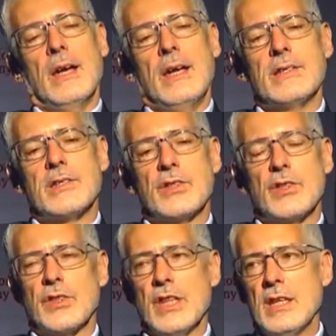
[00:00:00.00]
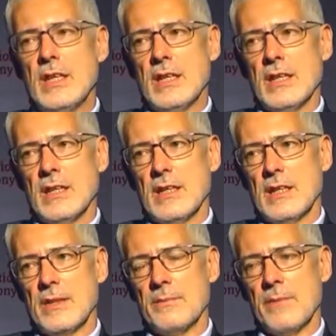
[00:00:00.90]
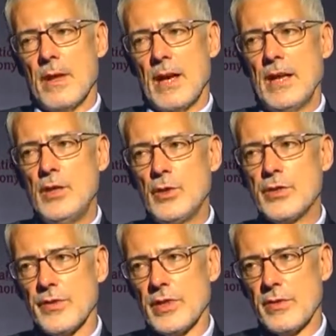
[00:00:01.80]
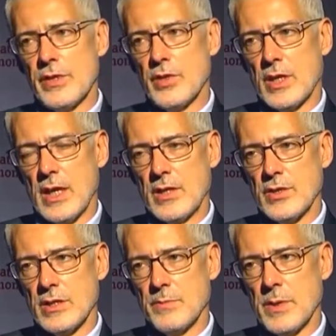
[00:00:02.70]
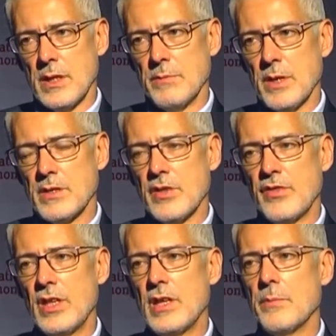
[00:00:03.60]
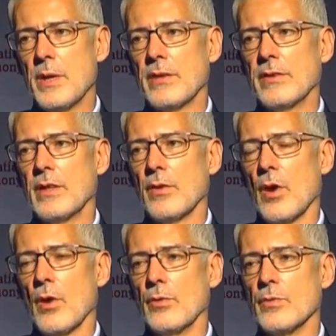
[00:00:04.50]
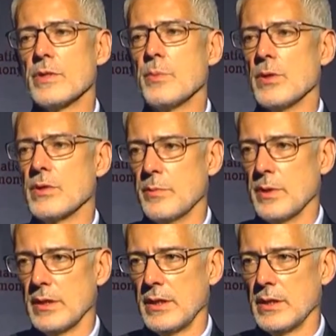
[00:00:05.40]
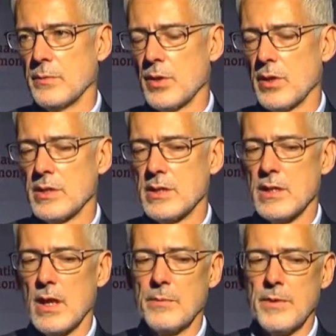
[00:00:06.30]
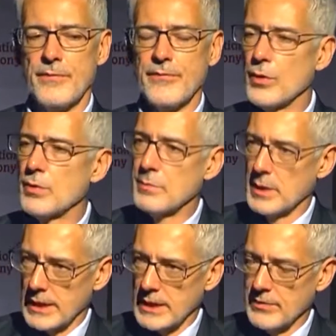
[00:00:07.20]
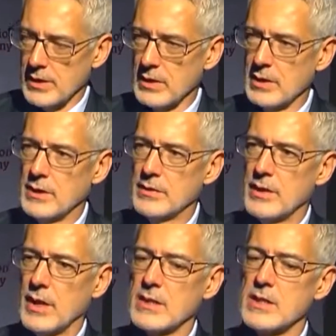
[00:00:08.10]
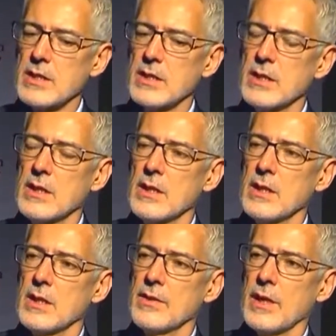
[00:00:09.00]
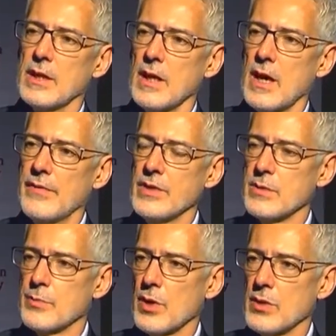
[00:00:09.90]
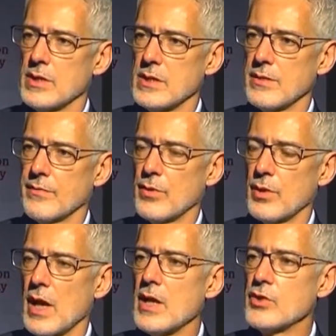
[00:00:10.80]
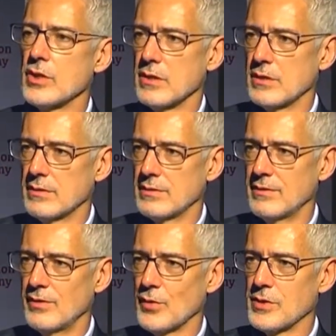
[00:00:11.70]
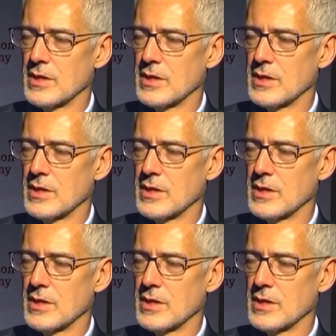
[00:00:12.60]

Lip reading: It's to think how useful their education has been, but to think about their own responsibility in the process. I'm a firm believer that life is a process of creation, not